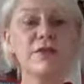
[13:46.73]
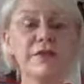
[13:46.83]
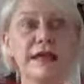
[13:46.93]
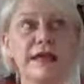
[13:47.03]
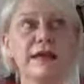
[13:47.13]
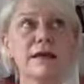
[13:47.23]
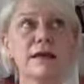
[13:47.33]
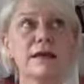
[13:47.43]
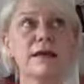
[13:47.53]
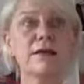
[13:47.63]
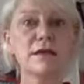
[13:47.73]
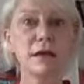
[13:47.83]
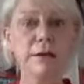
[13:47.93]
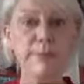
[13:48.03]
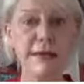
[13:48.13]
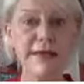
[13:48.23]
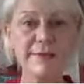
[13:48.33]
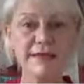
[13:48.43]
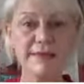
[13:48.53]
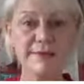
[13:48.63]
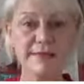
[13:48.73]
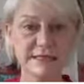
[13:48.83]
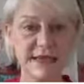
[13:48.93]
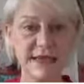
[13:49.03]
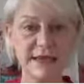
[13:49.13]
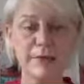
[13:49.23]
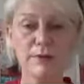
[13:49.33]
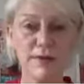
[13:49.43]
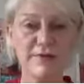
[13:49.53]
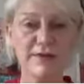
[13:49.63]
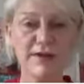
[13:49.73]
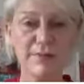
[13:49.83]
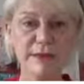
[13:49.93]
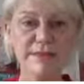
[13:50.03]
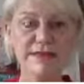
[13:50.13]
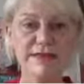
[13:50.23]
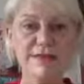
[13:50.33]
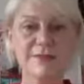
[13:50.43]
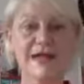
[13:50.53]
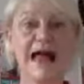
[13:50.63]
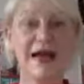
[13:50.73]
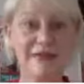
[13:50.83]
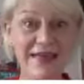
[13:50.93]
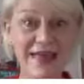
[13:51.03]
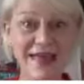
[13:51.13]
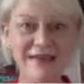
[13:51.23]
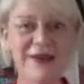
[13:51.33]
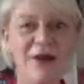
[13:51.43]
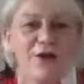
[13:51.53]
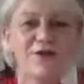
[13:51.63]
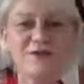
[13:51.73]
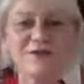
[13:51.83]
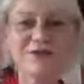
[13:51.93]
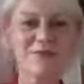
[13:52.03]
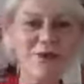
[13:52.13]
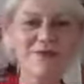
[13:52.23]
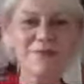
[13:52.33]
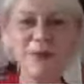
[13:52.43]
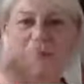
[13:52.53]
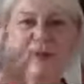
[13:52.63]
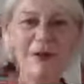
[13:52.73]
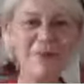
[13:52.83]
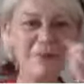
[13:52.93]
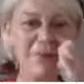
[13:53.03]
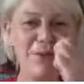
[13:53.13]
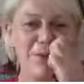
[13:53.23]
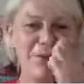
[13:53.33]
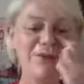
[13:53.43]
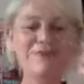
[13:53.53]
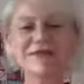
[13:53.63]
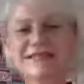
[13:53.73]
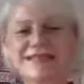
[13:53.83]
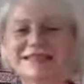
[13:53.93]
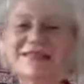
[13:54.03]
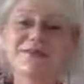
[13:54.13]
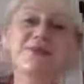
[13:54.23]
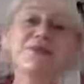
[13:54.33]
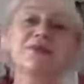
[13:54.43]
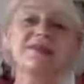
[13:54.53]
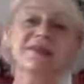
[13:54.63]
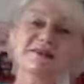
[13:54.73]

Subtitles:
three baby steps a day. I'm a great fan of baby steps. And then notice what's popping up, all the resistance, all the